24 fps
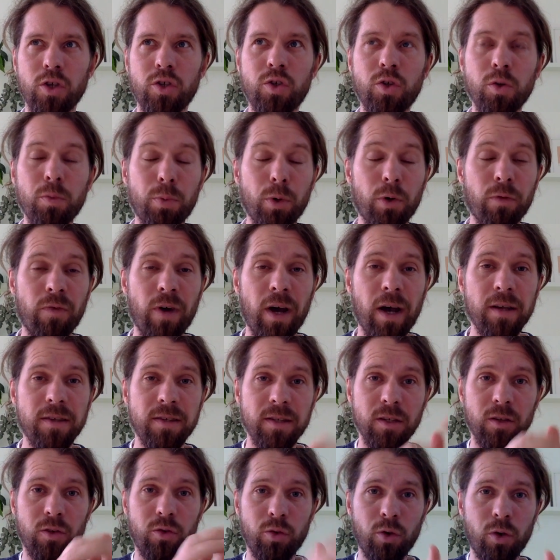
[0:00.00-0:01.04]

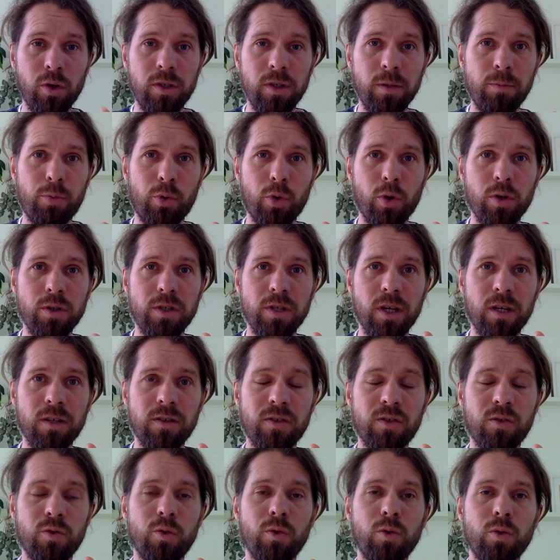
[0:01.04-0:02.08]
supervising 30
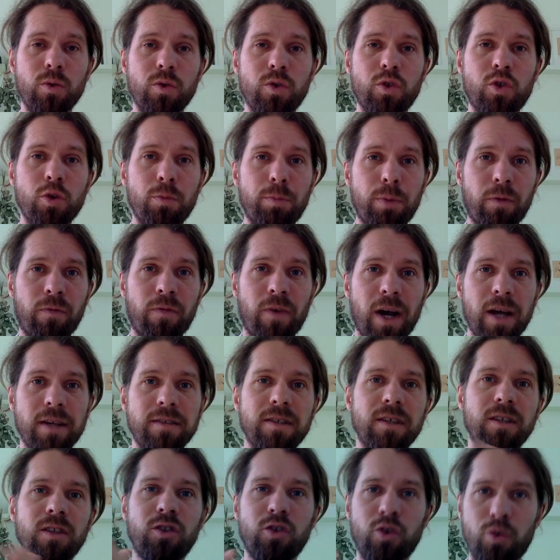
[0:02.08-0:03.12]
projects to
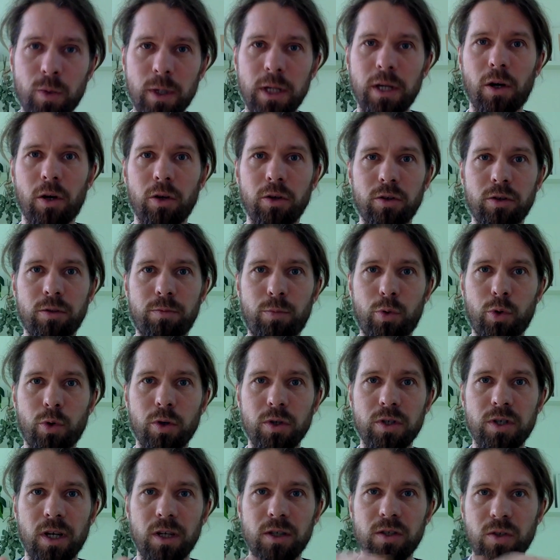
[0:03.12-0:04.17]
supervising 300
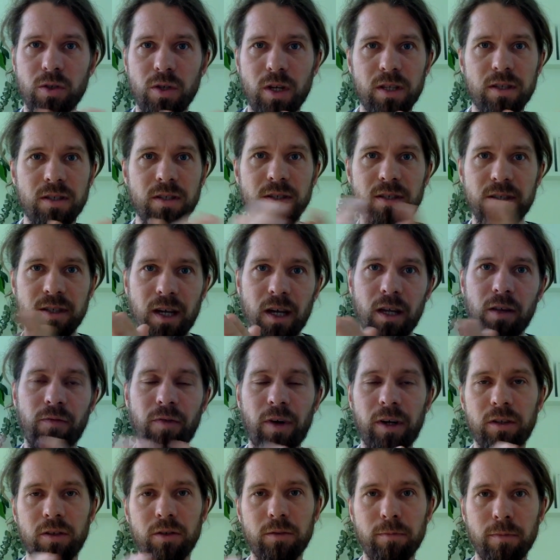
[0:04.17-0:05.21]
projects. So that's a scale
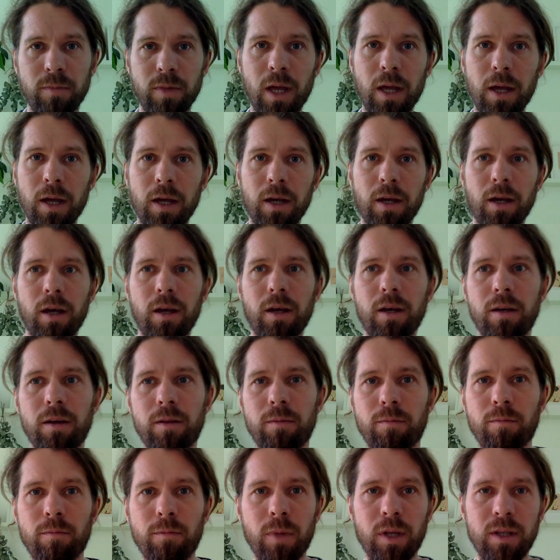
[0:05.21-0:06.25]
factor
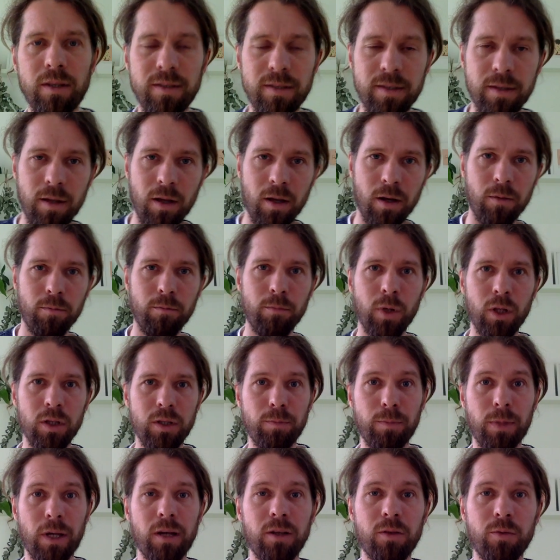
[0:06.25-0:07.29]

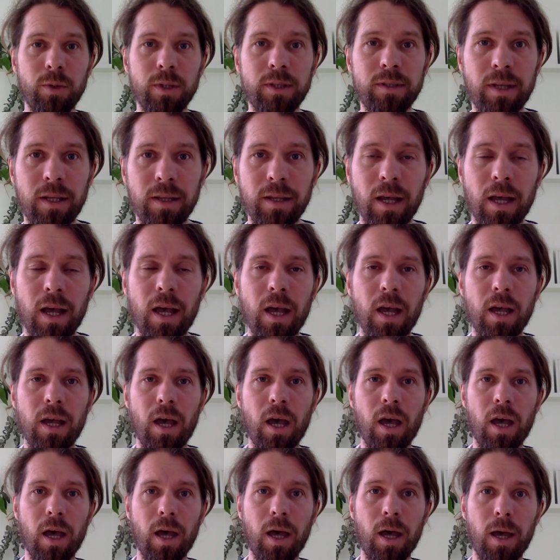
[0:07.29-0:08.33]
multiplied with
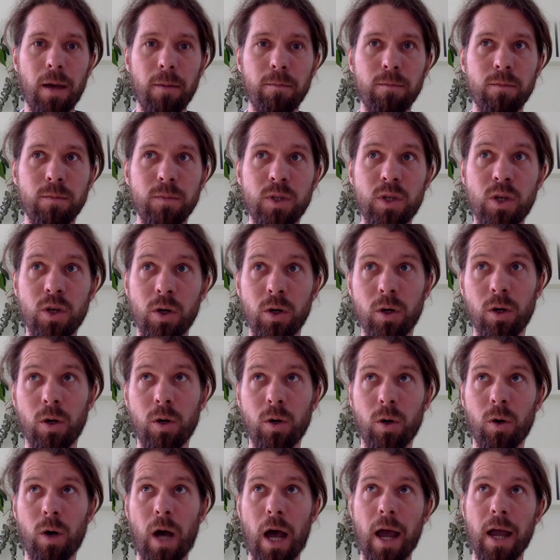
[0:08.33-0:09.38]
10.
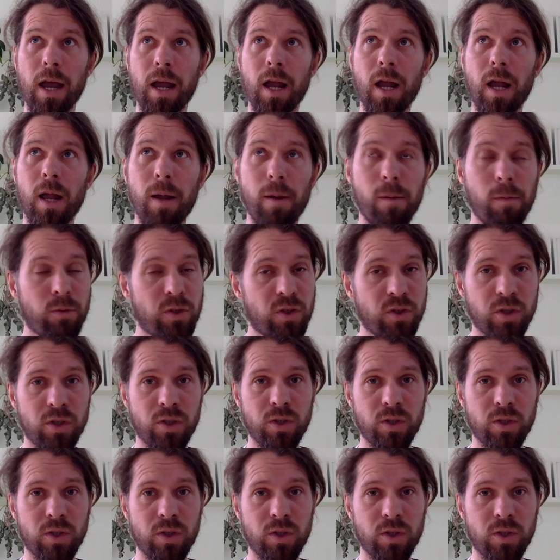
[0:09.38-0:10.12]
So I